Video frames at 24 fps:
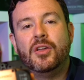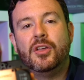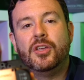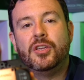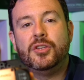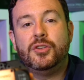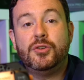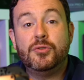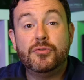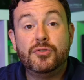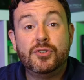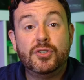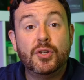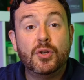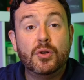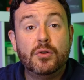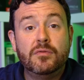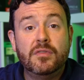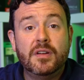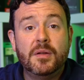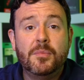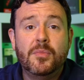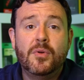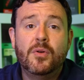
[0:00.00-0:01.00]
You do
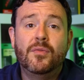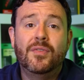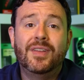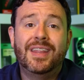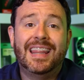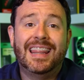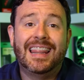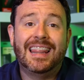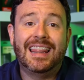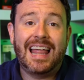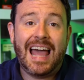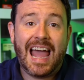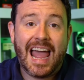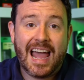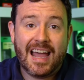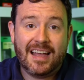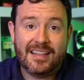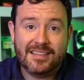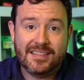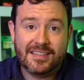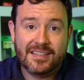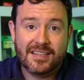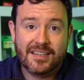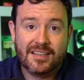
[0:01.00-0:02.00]
remove it
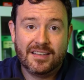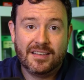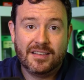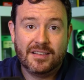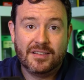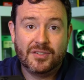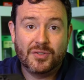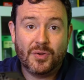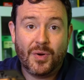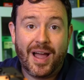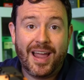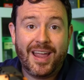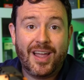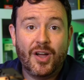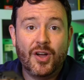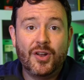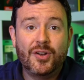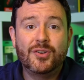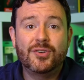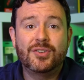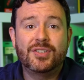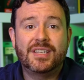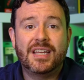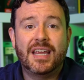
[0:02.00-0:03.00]
last. So I
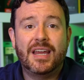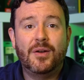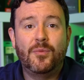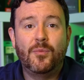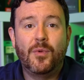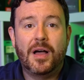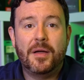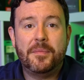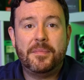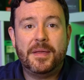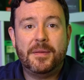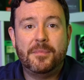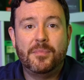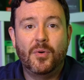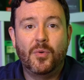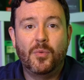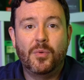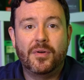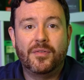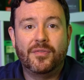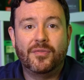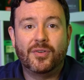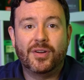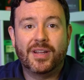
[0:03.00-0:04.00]
understand why people
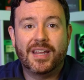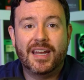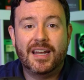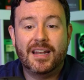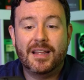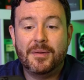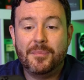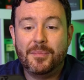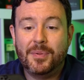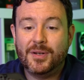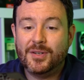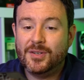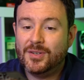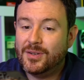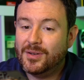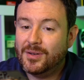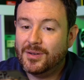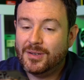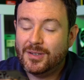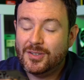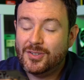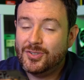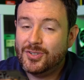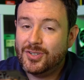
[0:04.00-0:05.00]
would forget it, but
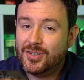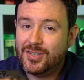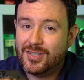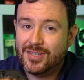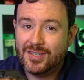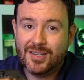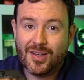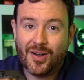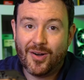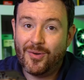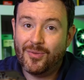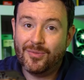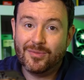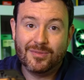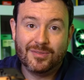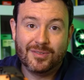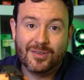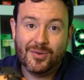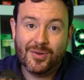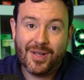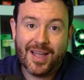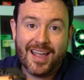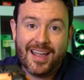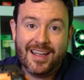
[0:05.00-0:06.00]
just don't,
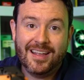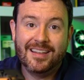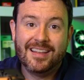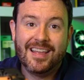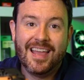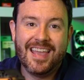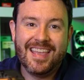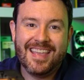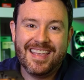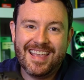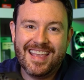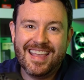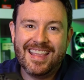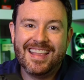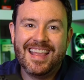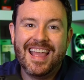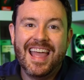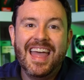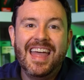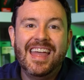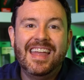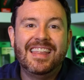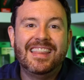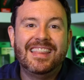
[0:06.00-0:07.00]
okay?
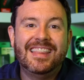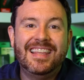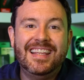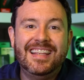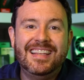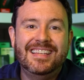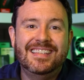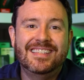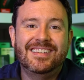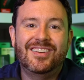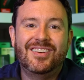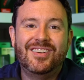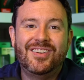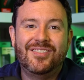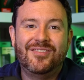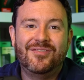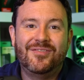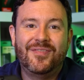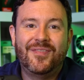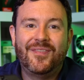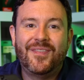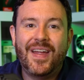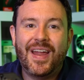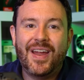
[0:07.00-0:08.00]
These are
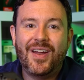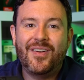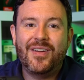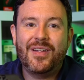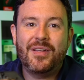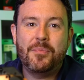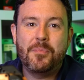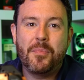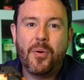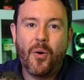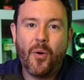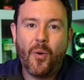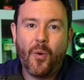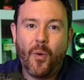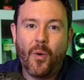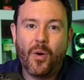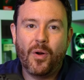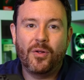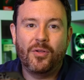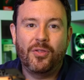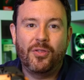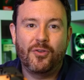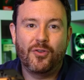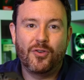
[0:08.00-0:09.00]
very
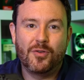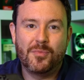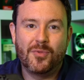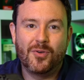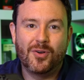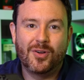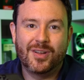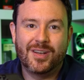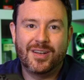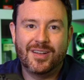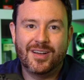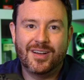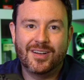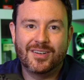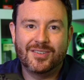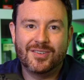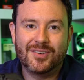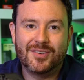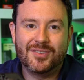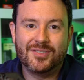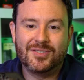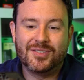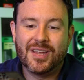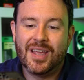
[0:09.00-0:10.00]
poor thermal
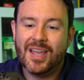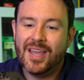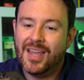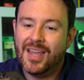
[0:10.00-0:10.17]
conductors.